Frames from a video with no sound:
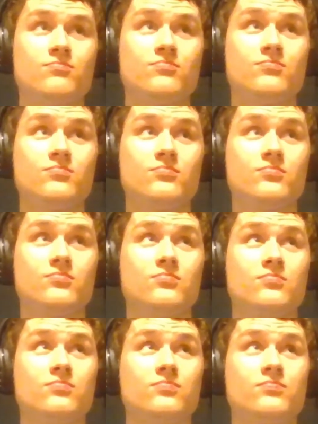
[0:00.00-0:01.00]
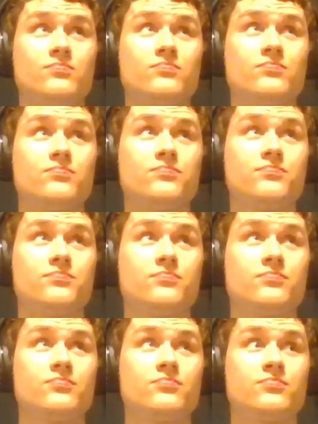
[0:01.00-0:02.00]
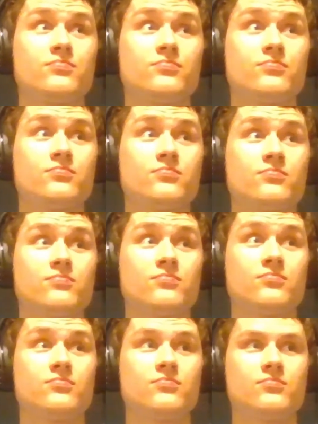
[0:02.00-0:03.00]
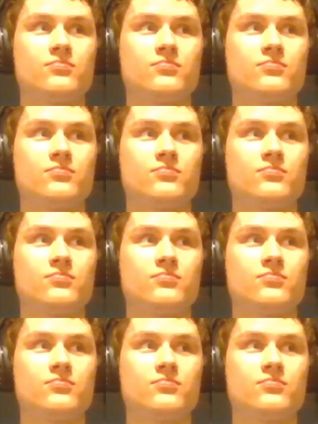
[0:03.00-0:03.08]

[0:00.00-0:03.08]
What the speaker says: No one is speaking in this clip.